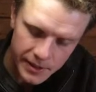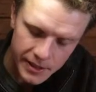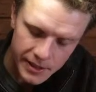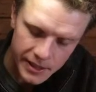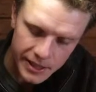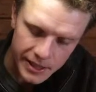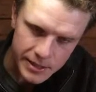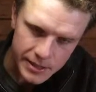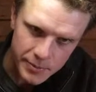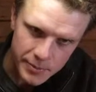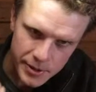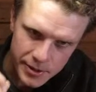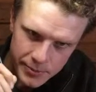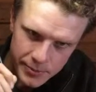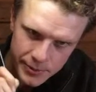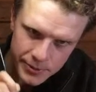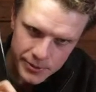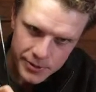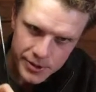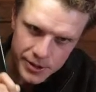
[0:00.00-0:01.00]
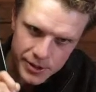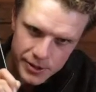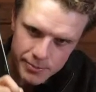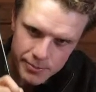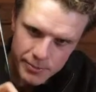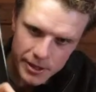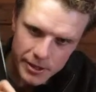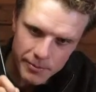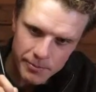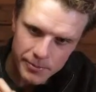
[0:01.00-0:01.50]
and it's possible to just
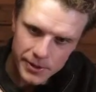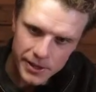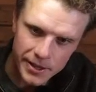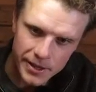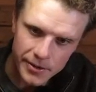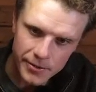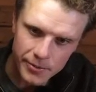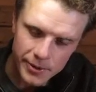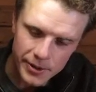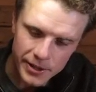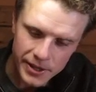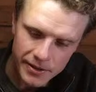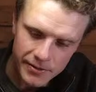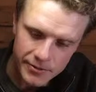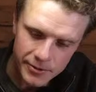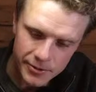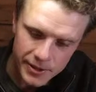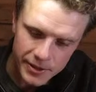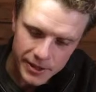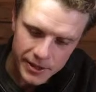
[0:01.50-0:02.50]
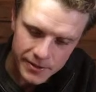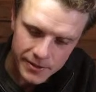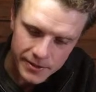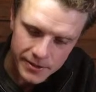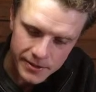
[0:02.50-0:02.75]
plop down one after another.